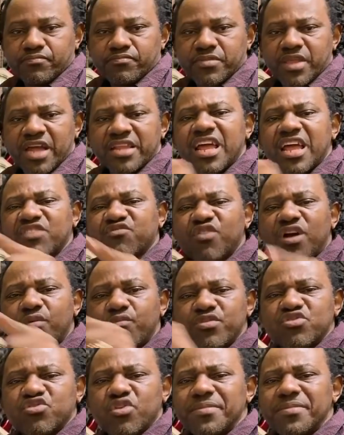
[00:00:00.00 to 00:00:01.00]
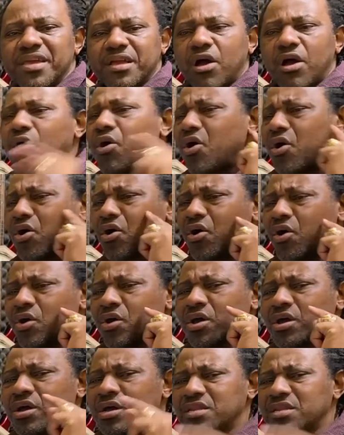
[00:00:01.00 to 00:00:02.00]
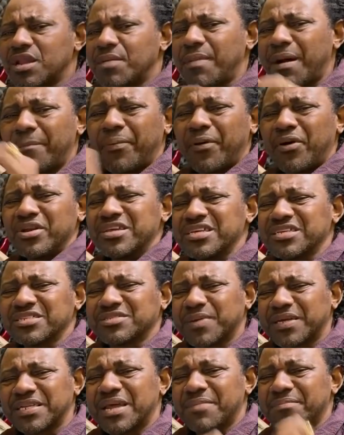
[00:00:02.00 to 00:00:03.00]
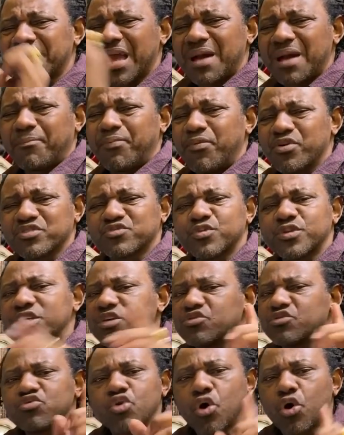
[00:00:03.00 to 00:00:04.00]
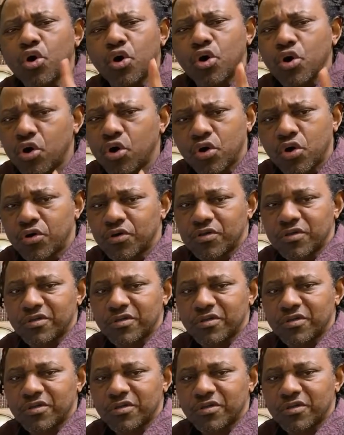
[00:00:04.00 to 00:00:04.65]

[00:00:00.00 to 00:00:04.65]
And that's wrong with Jamaica. Oh, them are man. them can't pose with it. No.